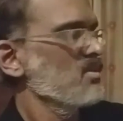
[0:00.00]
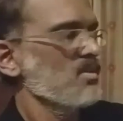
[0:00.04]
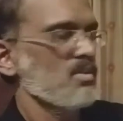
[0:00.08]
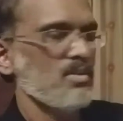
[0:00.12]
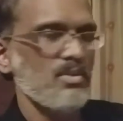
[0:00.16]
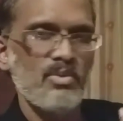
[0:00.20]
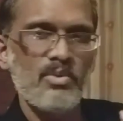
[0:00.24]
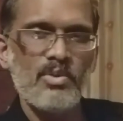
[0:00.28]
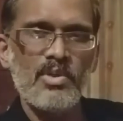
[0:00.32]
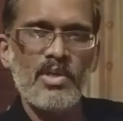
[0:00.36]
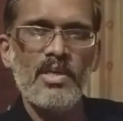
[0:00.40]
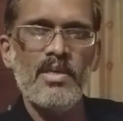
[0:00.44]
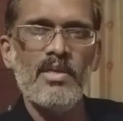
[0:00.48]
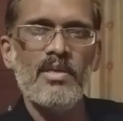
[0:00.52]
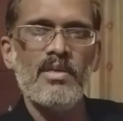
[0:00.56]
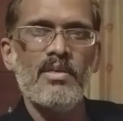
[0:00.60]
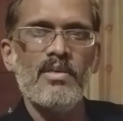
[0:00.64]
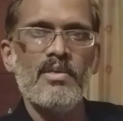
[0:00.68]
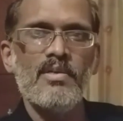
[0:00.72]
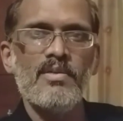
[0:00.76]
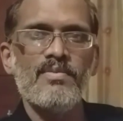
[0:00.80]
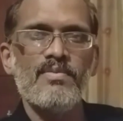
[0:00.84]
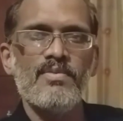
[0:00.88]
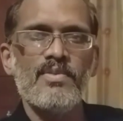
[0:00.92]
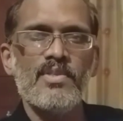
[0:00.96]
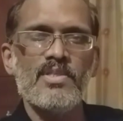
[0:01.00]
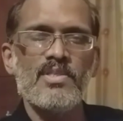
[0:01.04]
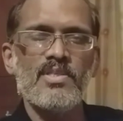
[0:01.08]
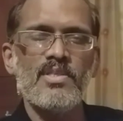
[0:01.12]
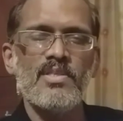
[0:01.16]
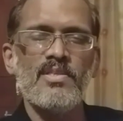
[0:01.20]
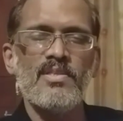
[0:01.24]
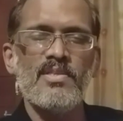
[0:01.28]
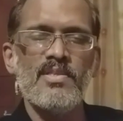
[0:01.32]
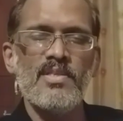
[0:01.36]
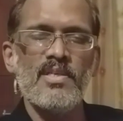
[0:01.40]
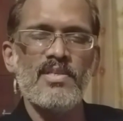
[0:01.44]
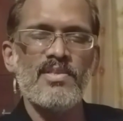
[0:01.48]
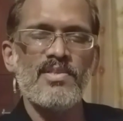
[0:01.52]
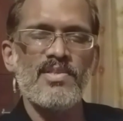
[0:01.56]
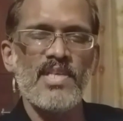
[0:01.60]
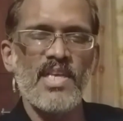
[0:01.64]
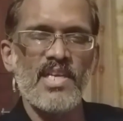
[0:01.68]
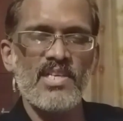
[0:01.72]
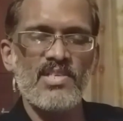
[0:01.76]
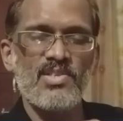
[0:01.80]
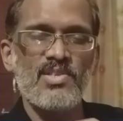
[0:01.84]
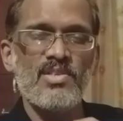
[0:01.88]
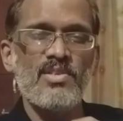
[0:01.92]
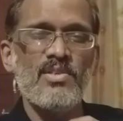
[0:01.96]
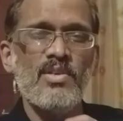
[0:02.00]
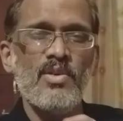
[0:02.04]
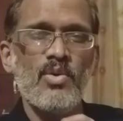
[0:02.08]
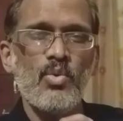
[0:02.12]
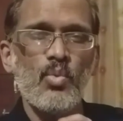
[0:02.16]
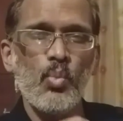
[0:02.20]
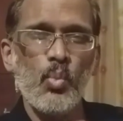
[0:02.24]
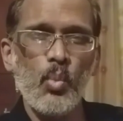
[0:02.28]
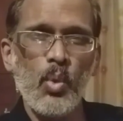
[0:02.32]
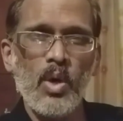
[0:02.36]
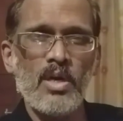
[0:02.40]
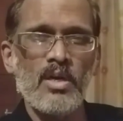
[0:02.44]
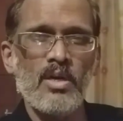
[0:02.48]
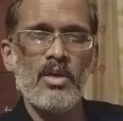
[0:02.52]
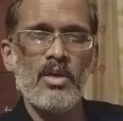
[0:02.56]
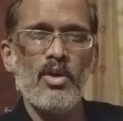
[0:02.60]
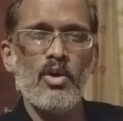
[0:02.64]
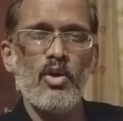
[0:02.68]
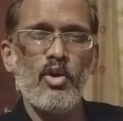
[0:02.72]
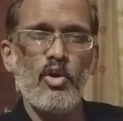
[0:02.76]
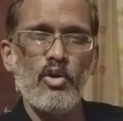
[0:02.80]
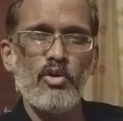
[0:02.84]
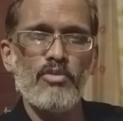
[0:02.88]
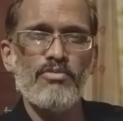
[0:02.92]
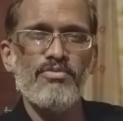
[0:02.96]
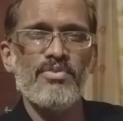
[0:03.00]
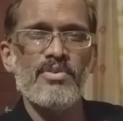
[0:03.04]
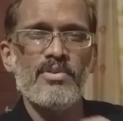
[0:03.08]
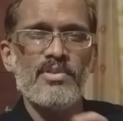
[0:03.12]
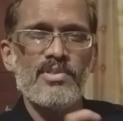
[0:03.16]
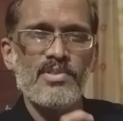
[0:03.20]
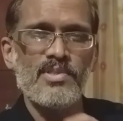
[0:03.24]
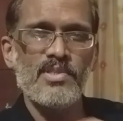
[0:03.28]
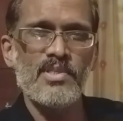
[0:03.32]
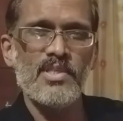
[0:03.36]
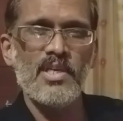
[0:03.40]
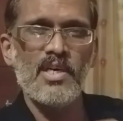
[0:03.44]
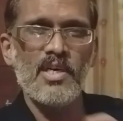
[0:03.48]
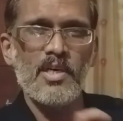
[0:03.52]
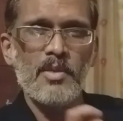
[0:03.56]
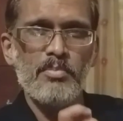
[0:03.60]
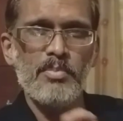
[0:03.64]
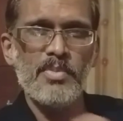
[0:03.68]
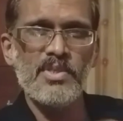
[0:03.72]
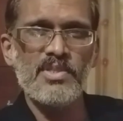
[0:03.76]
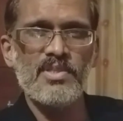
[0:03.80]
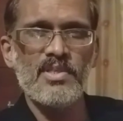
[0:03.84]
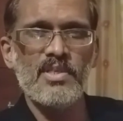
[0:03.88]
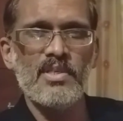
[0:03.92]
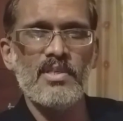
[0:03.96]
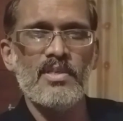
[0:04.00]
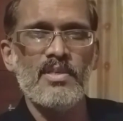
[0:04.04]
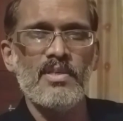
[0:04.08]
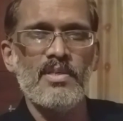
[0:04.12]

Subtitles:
Okay, this is section 1 of CrPC.